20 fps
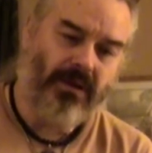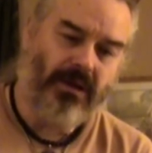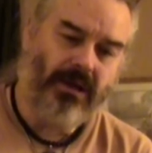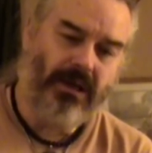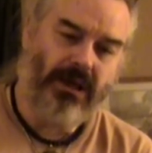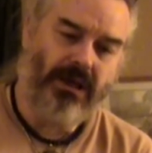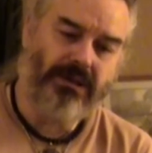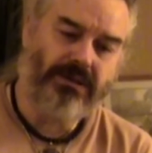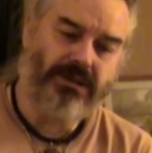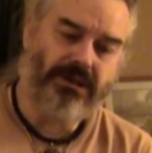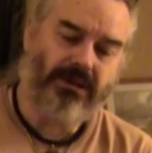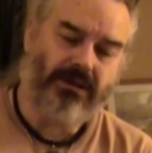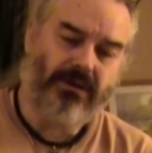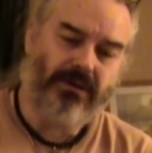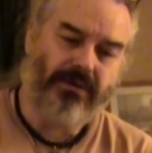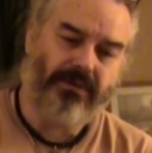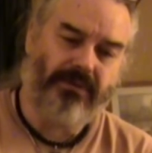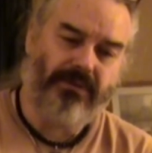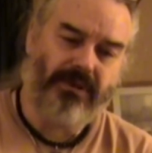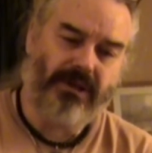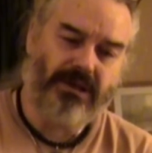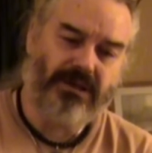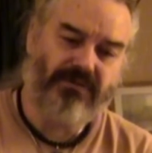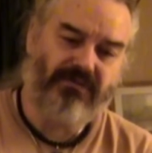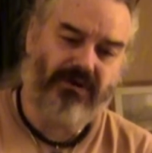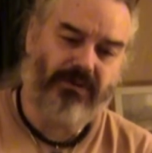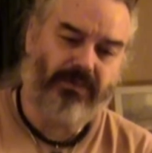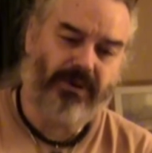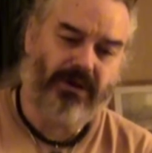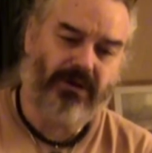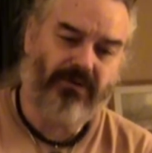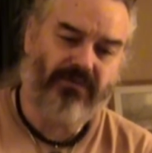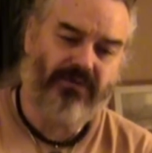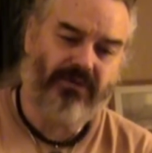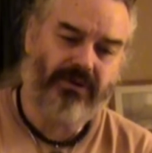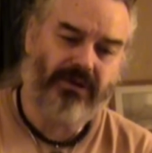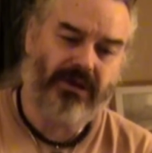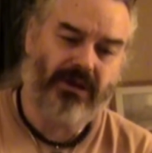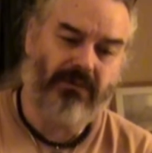It's a very powerful thing.